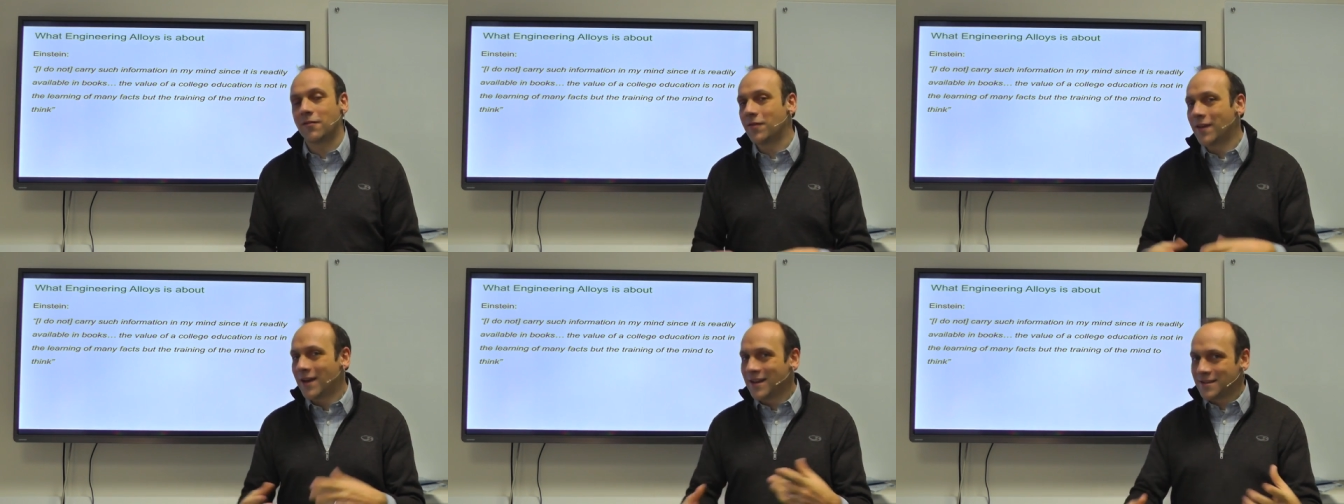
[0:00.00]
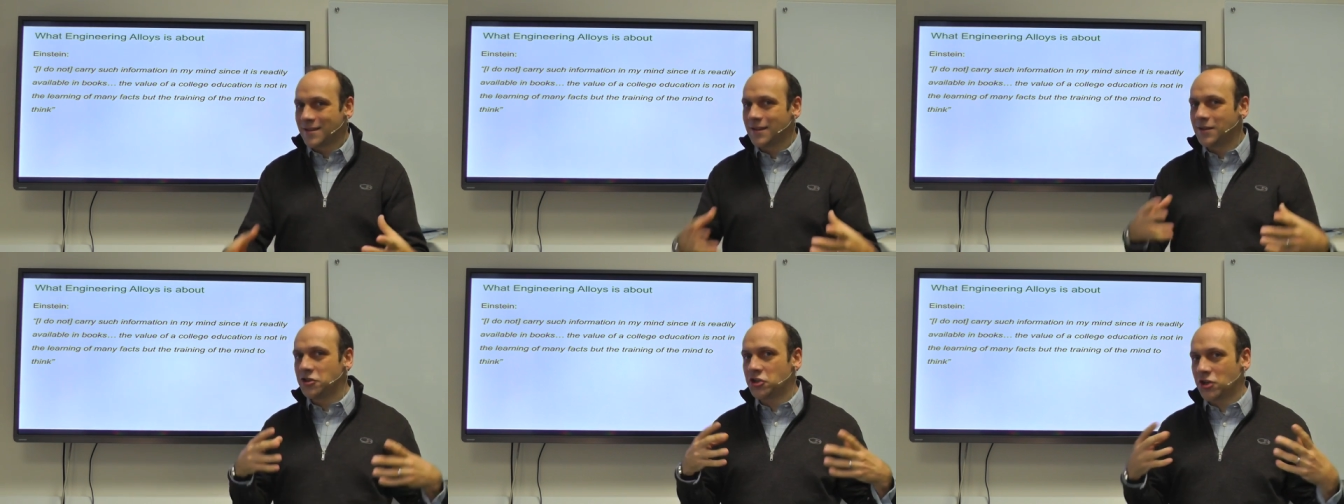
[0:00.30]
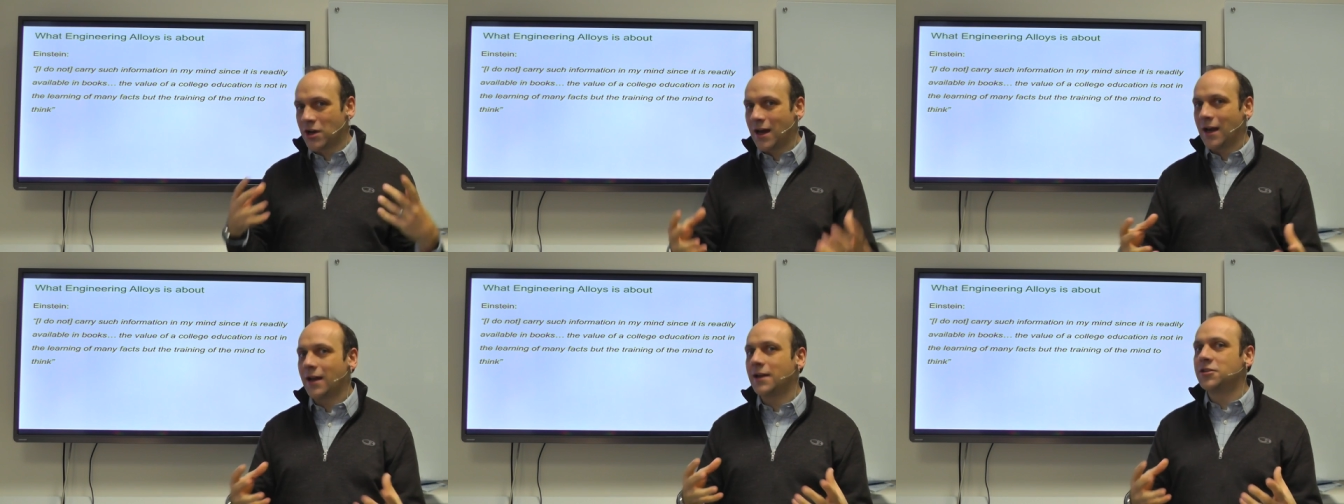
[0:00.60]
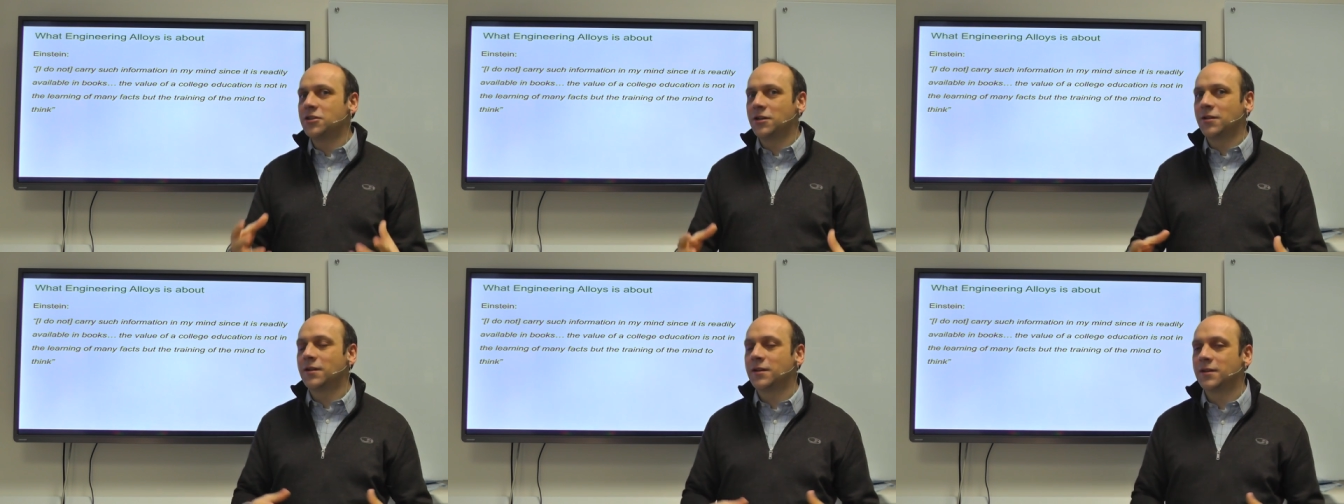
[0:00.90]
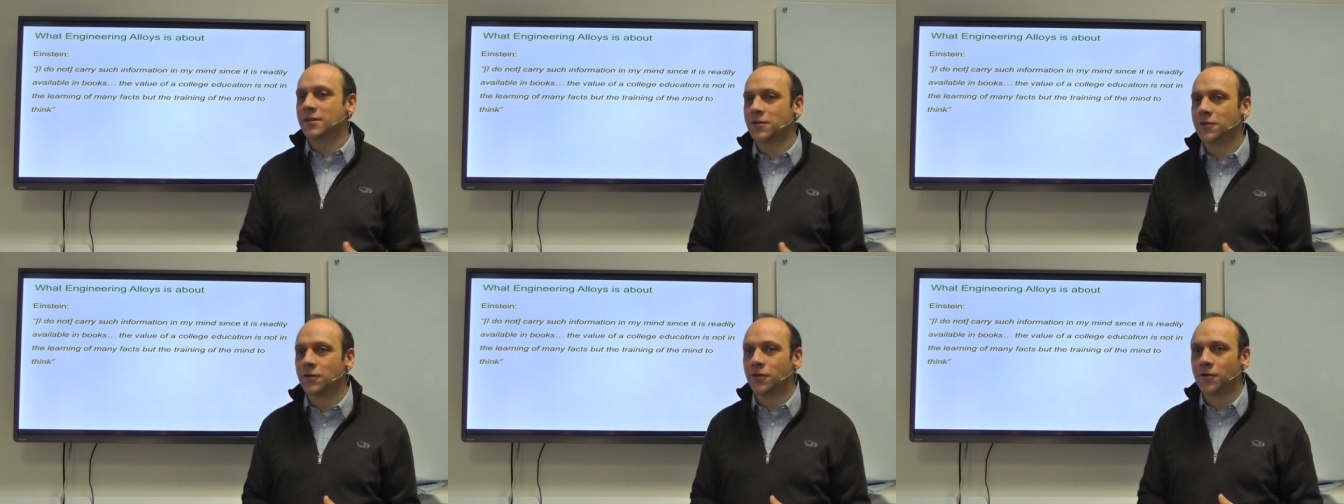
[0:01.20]
And that's the challenge in
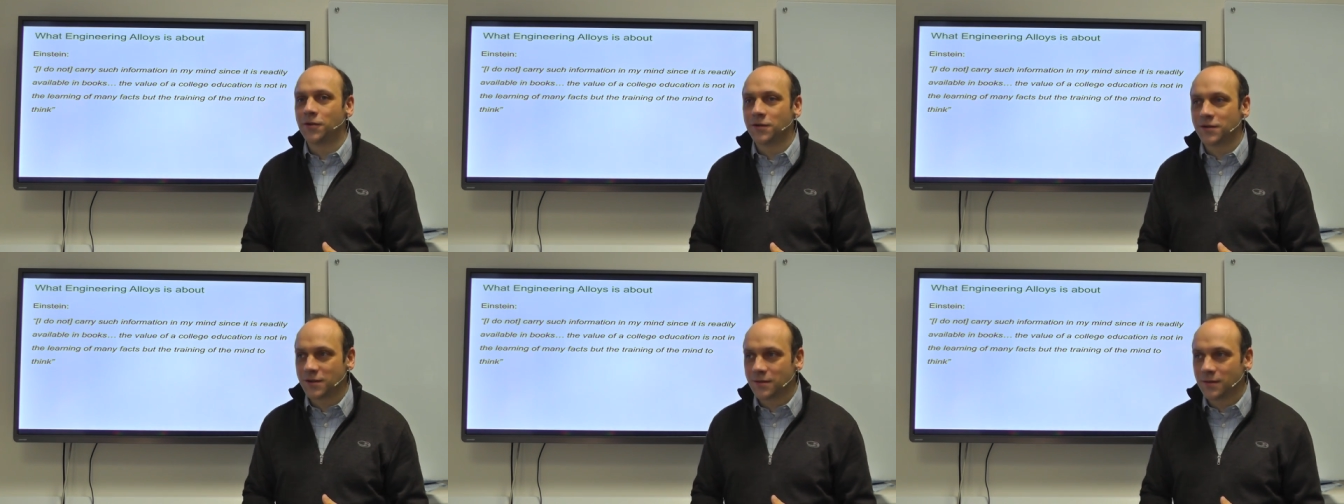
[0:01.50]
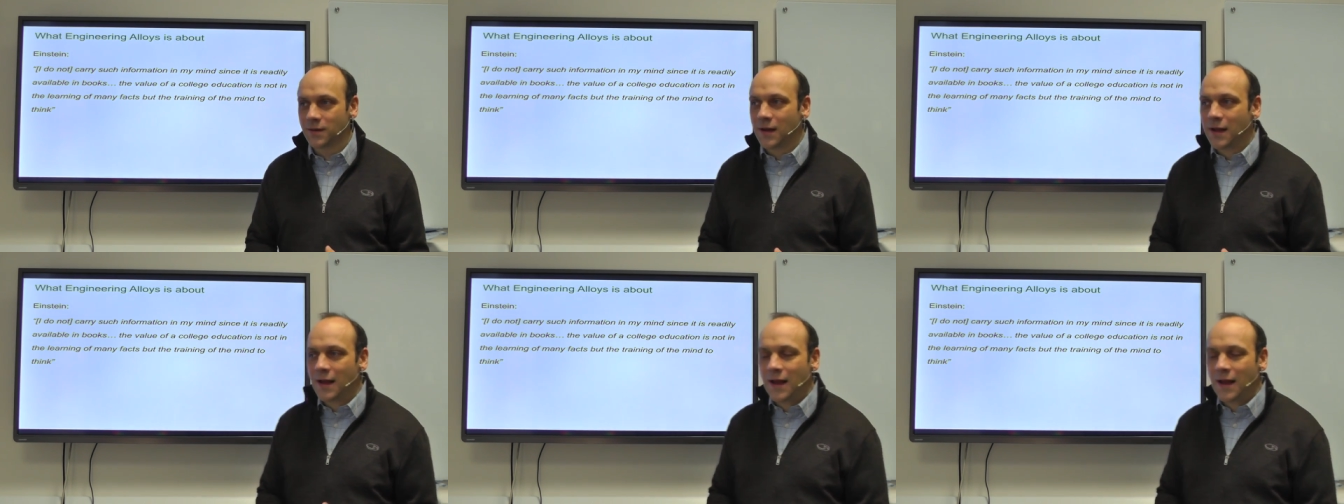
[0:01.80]
this course.